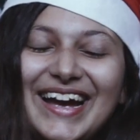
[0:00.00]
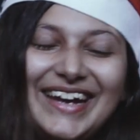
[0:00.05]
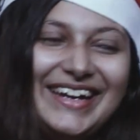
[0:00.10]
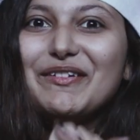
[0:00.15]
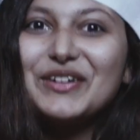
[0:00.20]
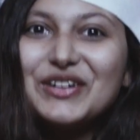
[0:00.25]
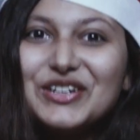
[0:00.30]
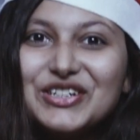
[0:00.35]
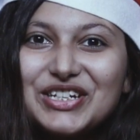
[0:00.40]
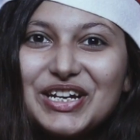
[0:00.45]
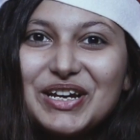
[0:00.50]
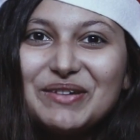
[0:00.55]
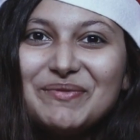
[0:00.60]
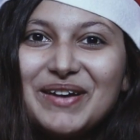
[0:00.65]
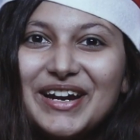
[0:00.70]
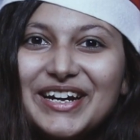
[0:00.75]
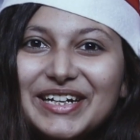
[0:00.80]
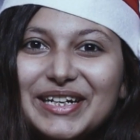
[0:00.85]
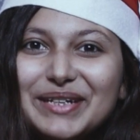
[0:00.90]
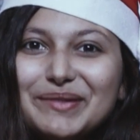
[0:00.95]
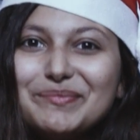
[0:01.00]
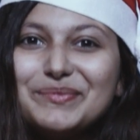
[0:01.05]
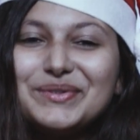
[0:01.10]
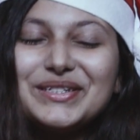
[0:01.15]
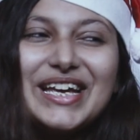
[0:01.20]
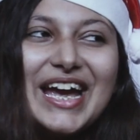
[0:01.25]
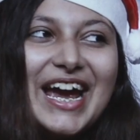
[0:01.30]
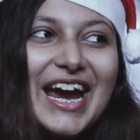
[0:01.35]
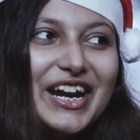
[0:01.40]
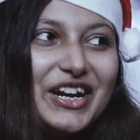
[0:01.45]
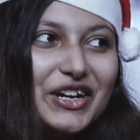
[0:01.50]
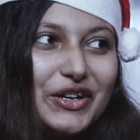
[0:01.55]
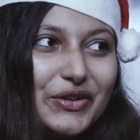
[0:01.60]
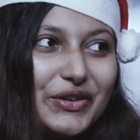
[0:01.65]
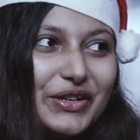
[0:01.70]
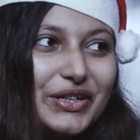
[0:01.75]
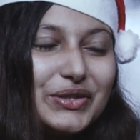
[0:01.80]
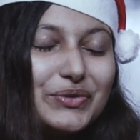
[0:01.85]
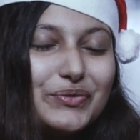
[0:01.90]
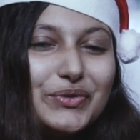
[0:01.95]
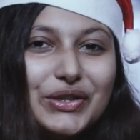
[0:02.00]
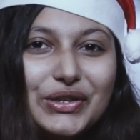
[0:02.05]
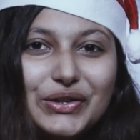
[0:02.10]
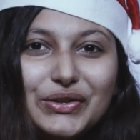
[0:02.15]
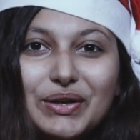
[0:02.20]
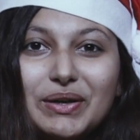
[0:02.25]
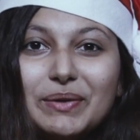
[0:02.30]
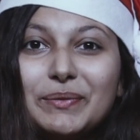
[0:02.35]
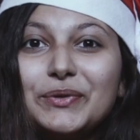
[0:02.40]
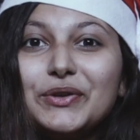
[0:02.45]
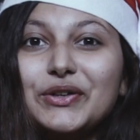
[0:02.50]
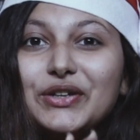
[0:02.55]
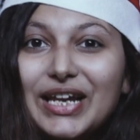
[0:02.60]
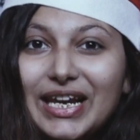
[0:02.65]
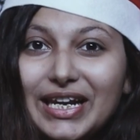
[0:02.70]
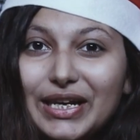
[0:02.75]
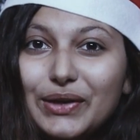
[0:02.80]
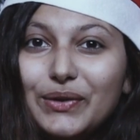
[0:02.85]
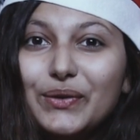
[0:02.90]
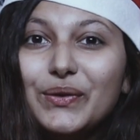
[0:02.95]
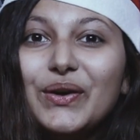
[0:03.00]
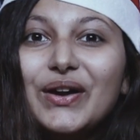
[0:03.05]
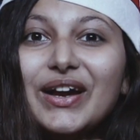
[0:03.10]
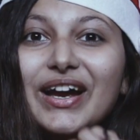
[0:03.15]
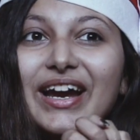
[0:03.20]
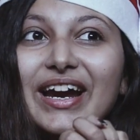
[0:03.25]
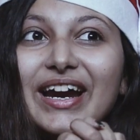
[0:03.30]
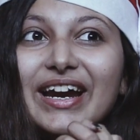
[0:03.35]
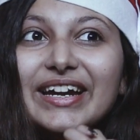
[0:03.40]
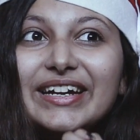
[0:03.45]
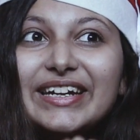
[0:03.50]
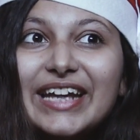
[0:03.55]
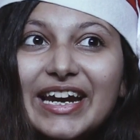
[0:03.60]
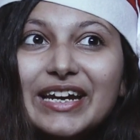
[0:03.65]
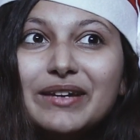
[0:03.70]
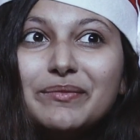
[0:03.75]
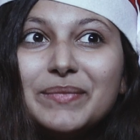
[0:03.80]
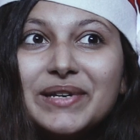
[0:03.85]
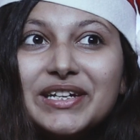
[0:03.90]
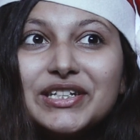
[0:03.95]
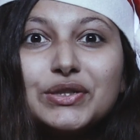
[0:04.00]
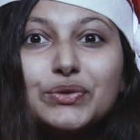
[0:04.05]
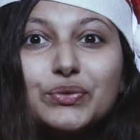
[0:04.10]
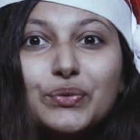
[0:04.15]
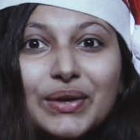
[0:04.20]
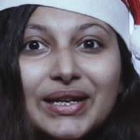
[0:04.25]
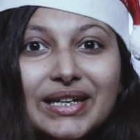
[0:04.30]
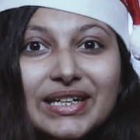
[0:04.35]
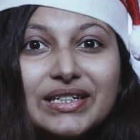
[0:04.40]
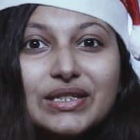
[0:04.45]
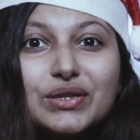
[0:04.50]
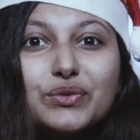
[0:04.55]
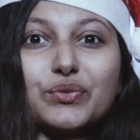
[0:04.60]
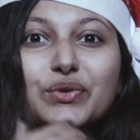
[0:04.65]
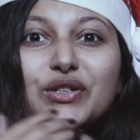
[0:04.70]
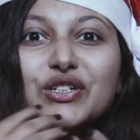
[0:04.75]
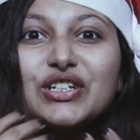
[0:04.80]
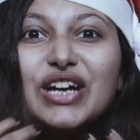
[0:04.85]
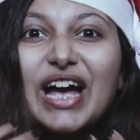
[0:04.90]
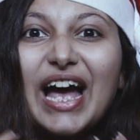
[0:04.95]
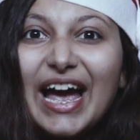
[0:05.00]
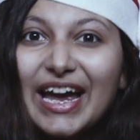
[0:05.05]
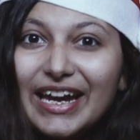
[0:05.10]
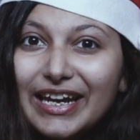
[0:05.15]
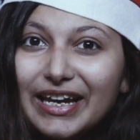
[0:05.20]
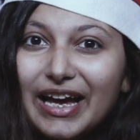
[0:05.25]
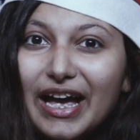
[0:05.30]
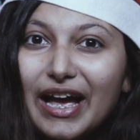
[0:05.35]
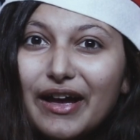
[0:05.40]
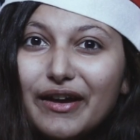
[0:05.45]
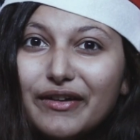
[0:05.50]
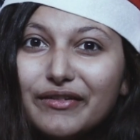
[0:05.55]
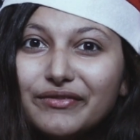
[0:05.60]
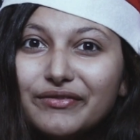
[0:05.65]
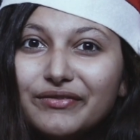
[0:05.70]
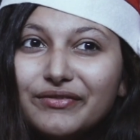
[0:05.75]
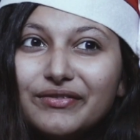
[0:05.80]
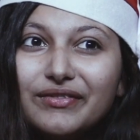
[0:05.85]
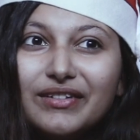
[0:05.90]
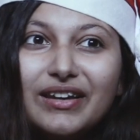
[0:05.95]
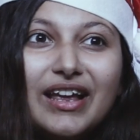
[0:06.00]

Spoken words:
I'm going to share my tips and tricks with you. I'm going to tell you 10 best ways which I have